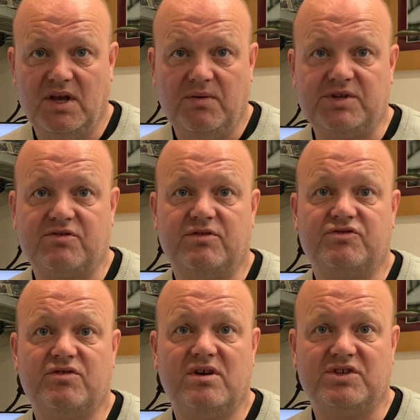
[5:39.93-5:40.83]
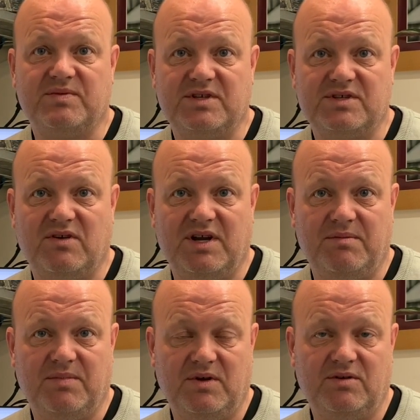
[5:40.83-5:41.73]
which contrasts with design
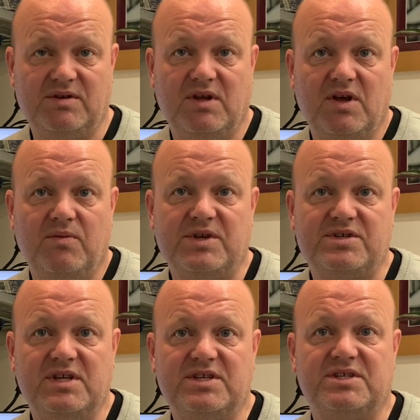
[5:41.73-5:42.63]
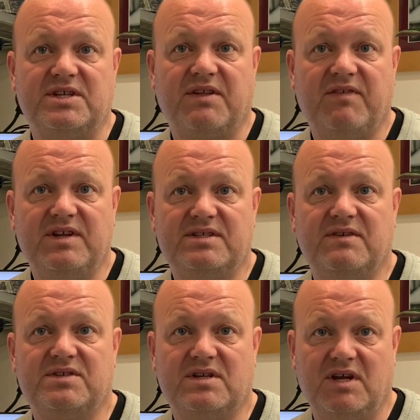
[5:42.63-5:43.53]
and build, which needs a definitive
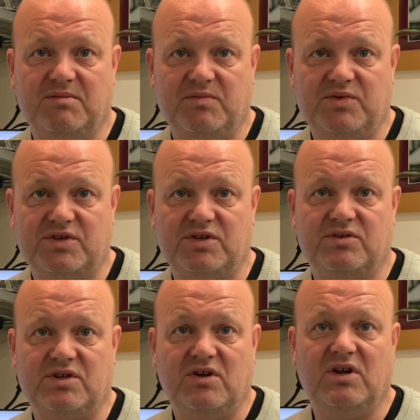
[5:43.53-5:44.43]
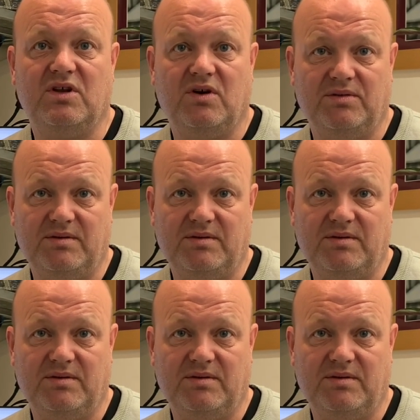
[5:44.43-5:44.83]
statement produced early on